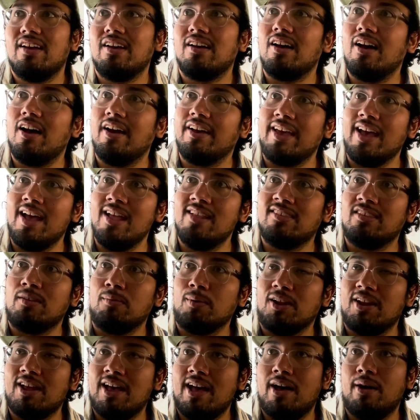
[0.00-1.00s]
again,
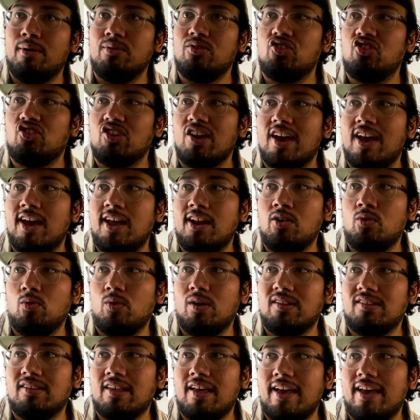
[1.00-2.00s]
similar to how Jen
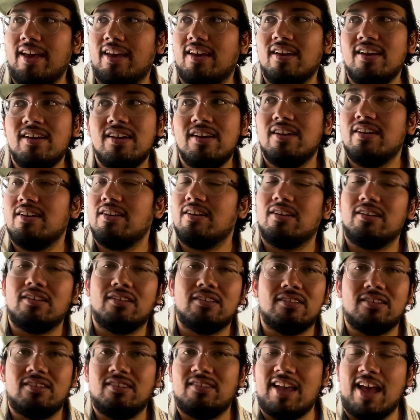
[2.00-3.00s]
was like
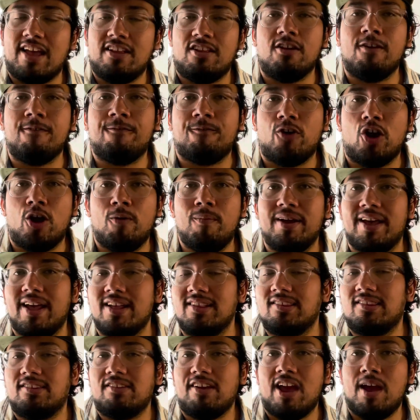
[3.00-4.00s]
standing firm
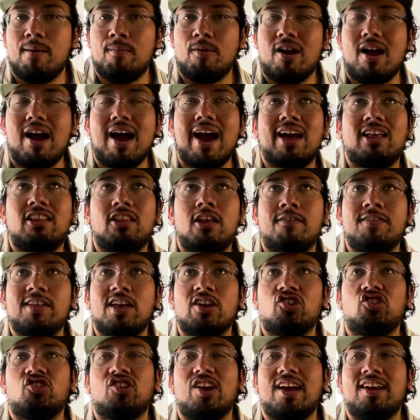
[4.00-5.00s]
against Tamara, I love
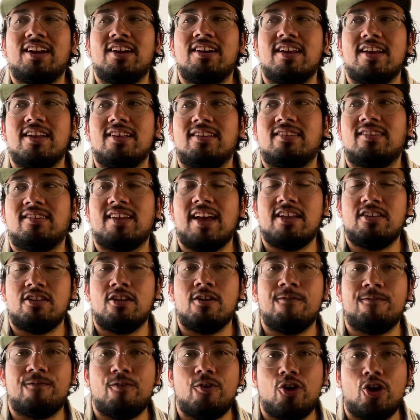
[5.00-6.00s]
that Shannon is
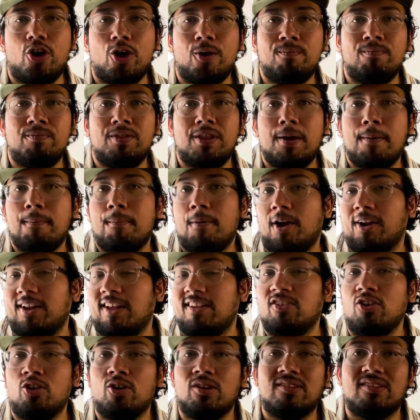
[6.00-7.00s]
standing firm,
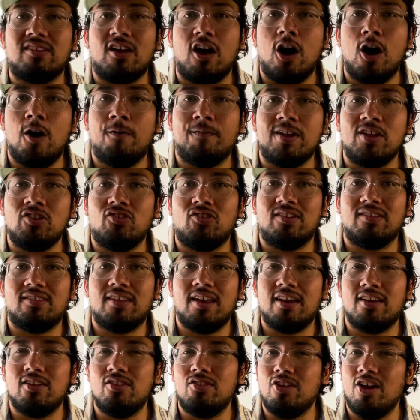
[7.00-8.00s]
prioritizing herself, and she's
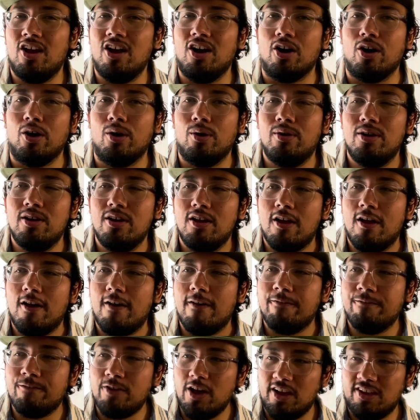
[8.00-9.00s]
like, no,
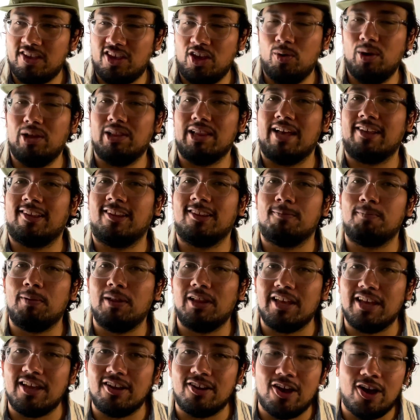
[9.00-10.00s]
fuck you, Alexis
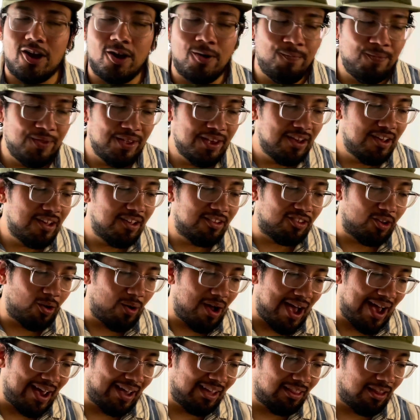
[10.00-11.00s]
Bellino. So
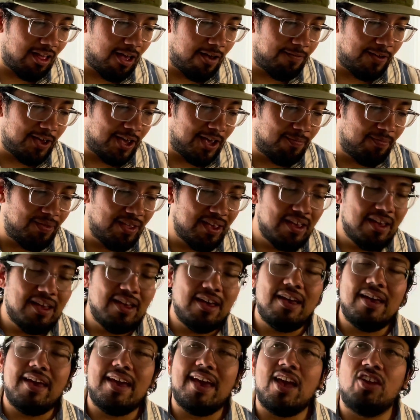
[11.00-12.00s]
I love it.
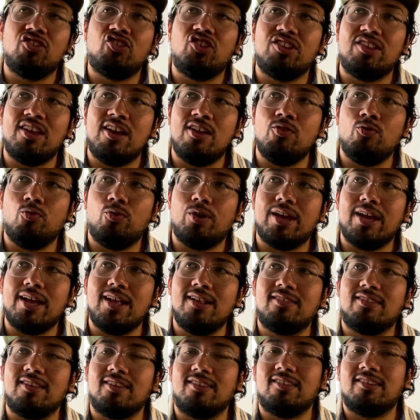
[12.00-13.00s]
And she then
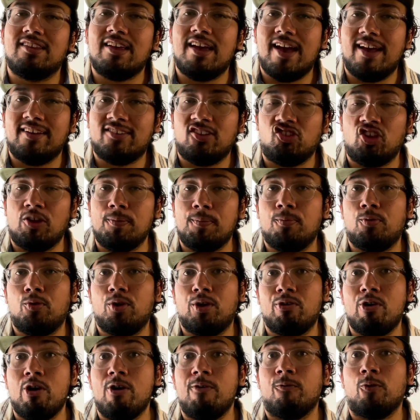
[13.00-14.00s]
reads this text she
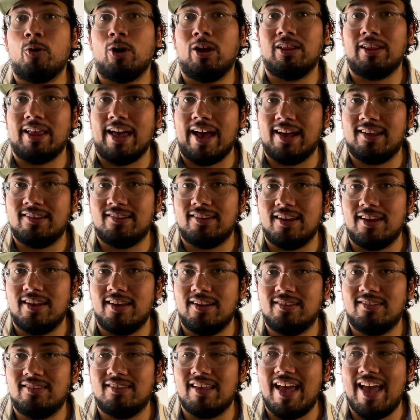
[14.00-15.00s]
pre-wrote for
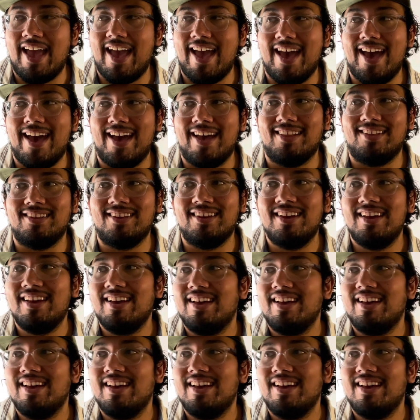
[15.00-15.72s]
Alexis, and